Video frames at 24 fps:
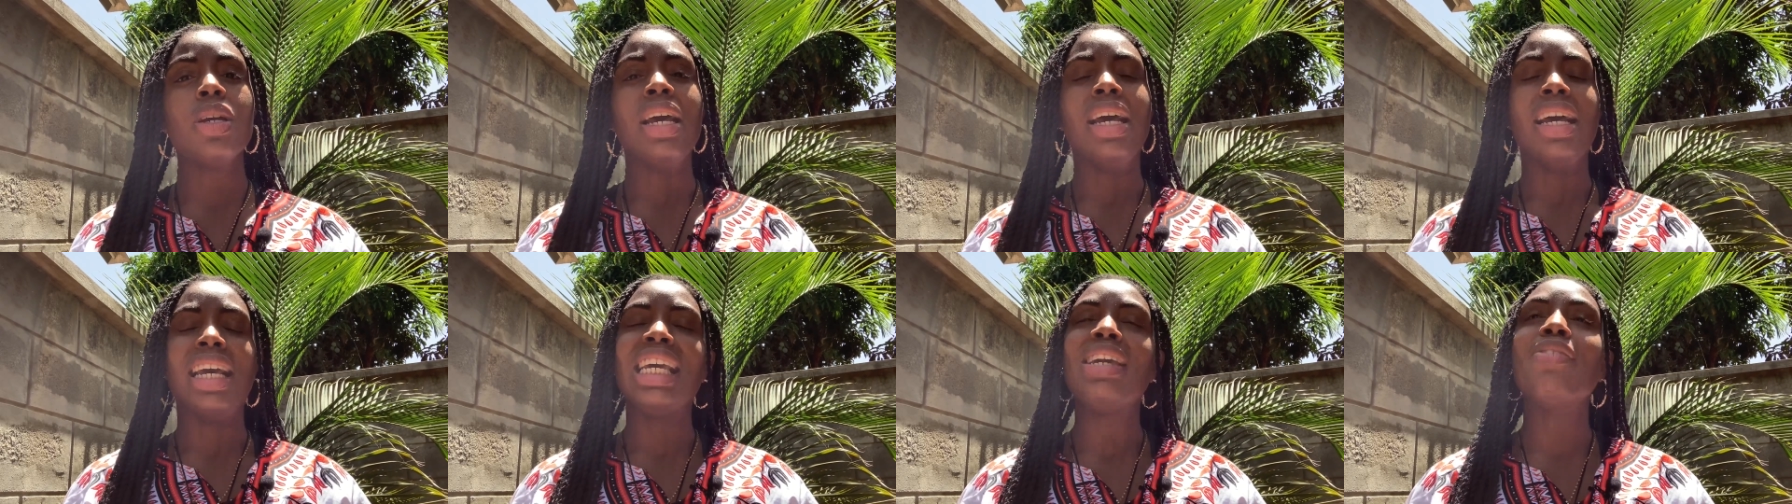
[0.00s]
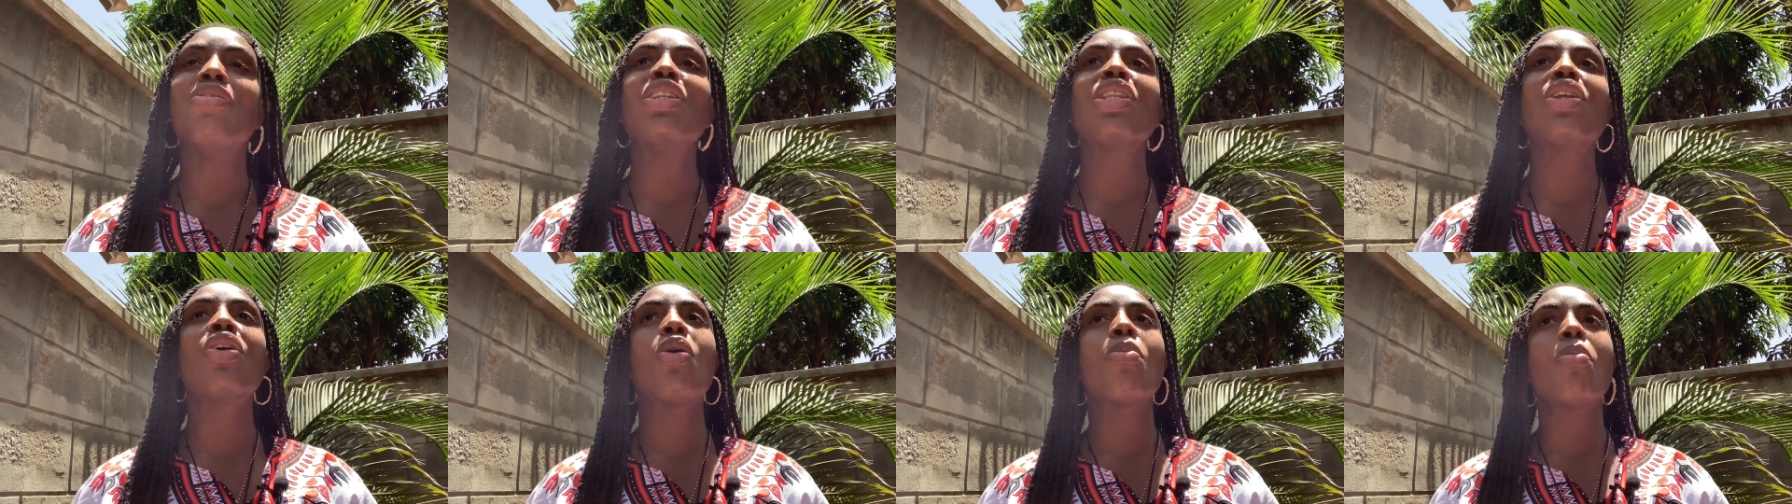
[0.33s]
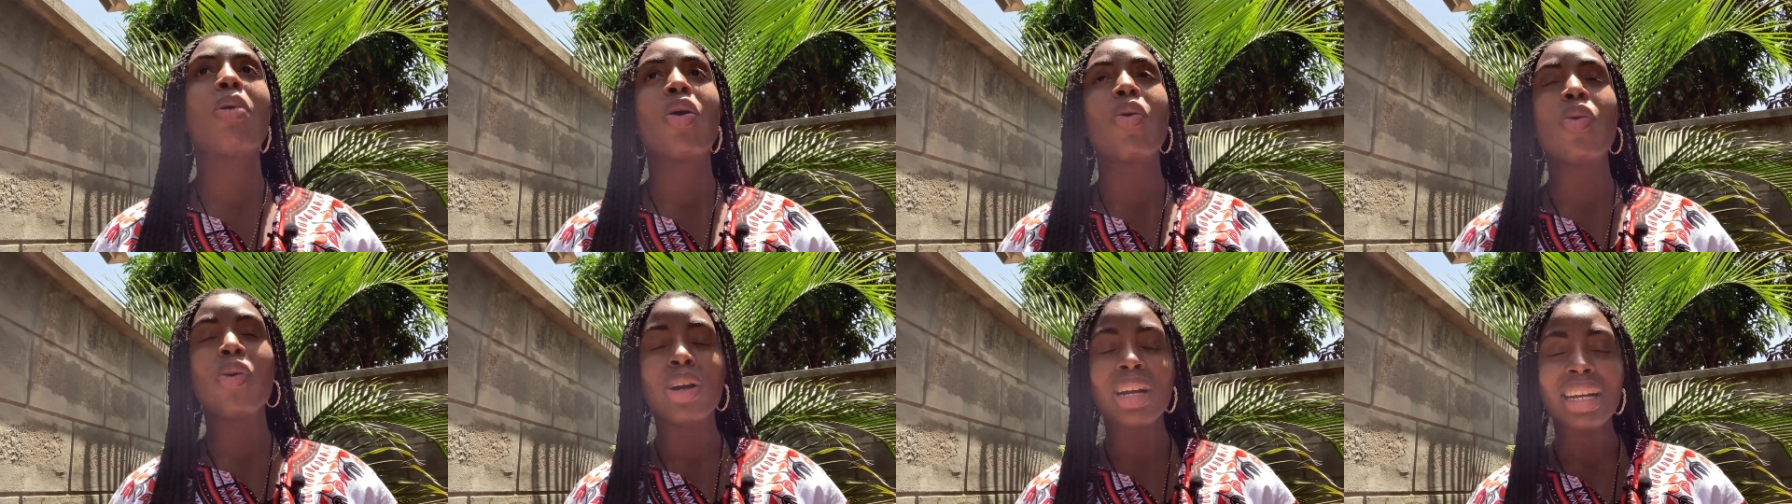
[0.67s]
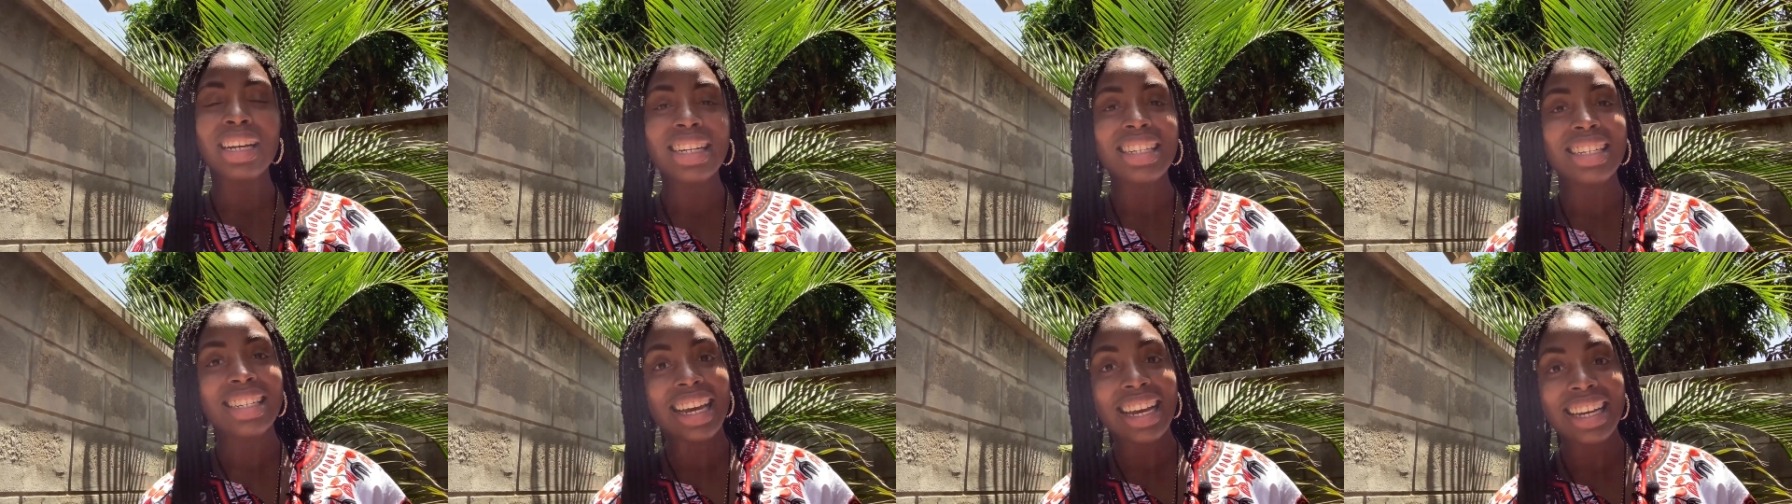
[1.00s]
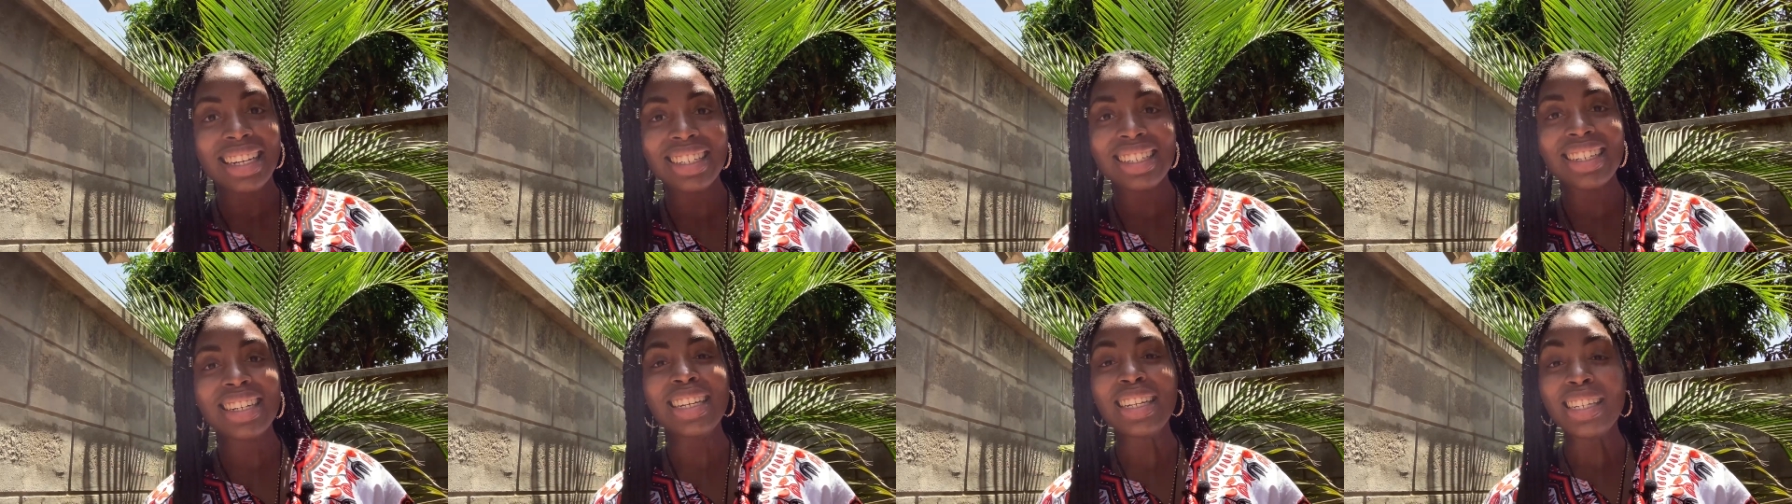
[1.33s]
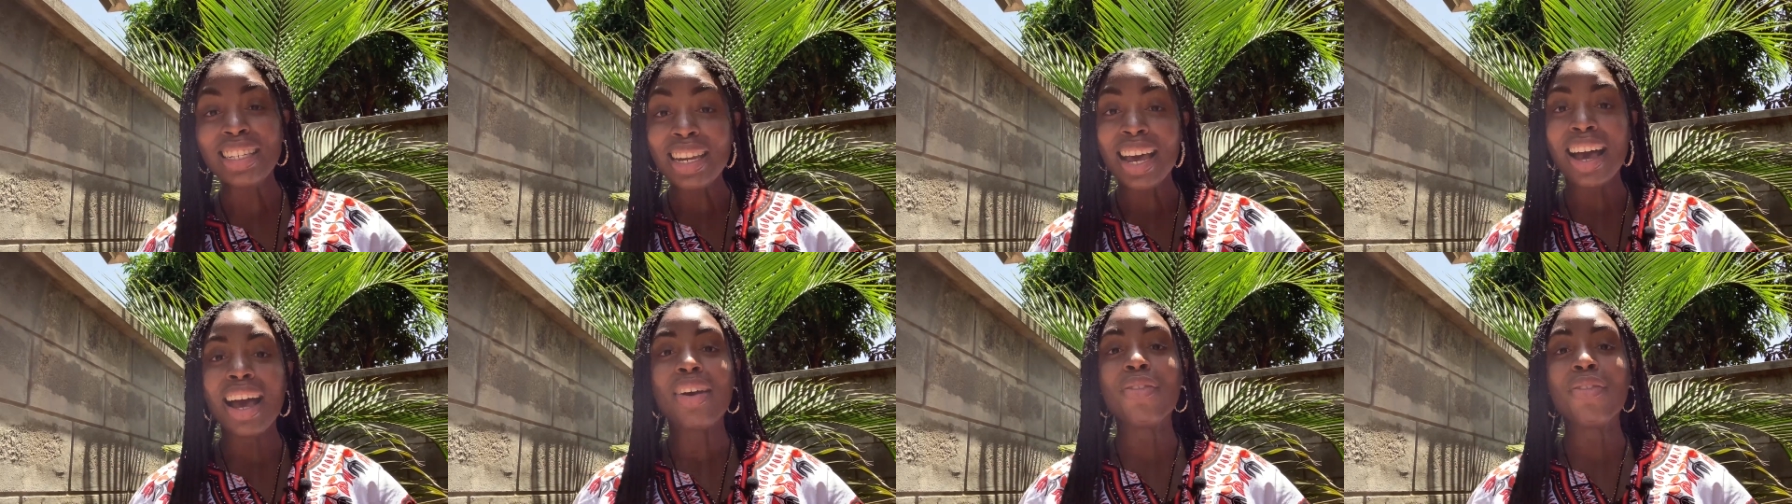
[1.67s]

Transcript: even though my organization is not